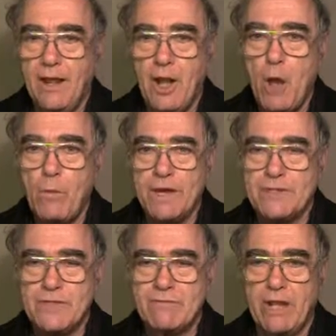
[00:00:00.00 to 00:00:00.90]
No one
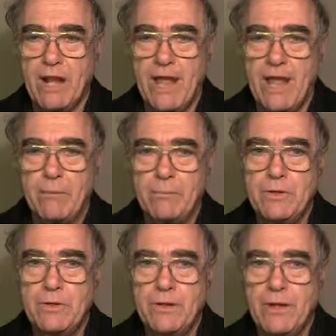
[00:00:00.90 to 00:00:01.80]
has ever
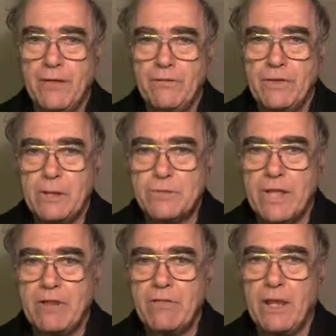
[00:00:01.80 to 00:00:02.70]
claimed that there was
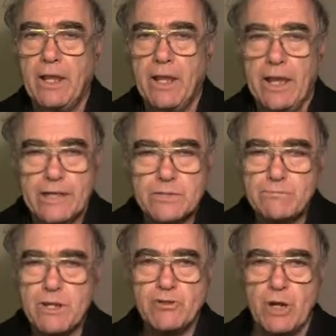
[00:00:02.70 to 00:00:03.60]
anything
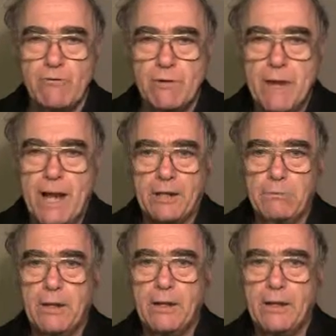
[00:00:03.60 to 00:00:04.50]
especially
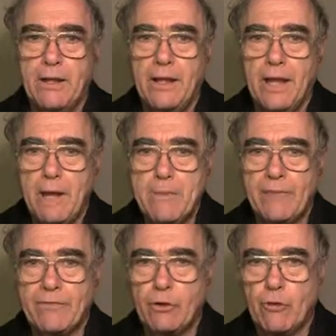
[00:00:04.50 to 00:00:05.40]
remarkable
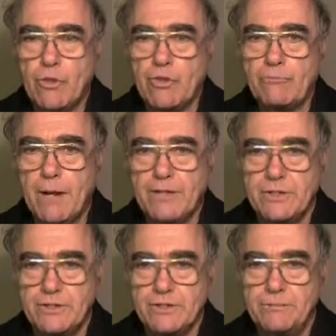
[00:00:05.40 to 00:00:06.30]
about the growth of
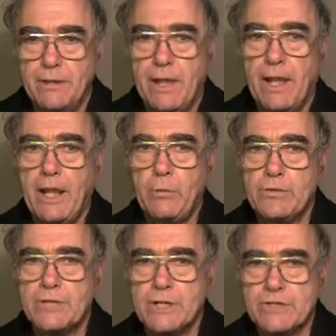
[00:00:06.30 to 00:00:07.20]
Platonism. It
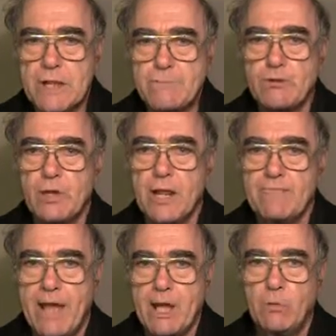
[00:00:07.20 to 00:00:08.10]
was an exceptionally
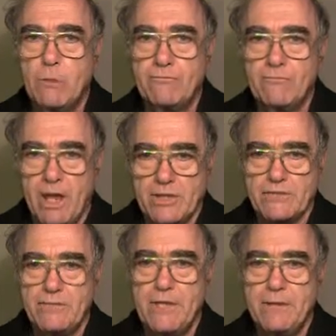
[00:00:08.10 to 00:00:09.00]
valuable
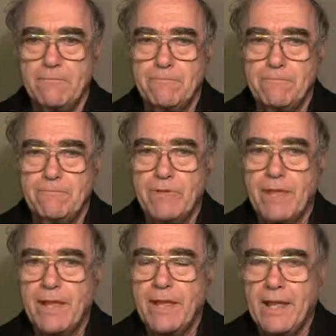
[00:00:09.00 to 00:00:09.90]
philosophy,
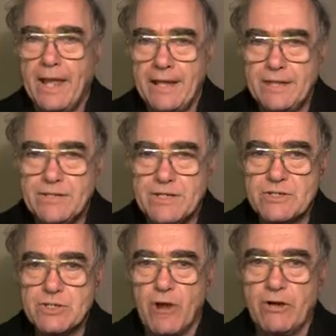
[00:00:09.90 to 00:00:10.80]
and its
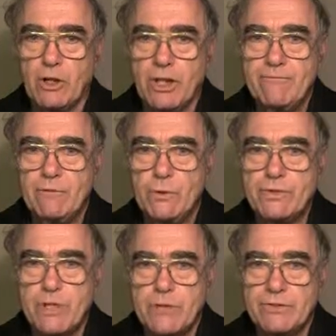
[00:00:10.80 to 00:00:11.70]
historical
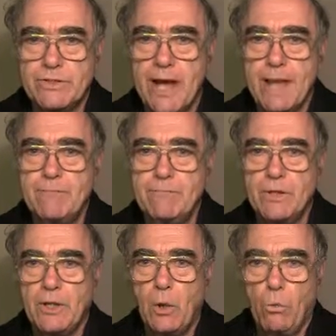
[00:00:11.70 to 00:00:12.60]
influence over time
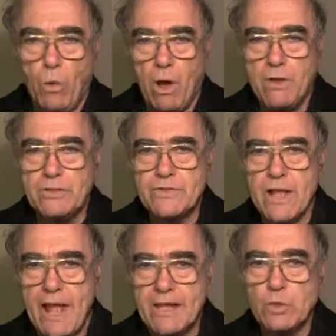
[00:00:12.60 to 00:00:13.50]

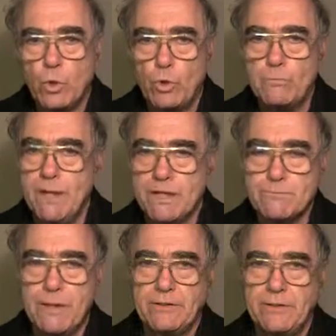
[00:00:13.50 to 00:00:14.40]
was as could be
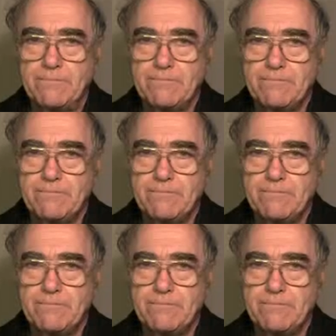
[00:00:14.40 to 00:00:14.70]
expected.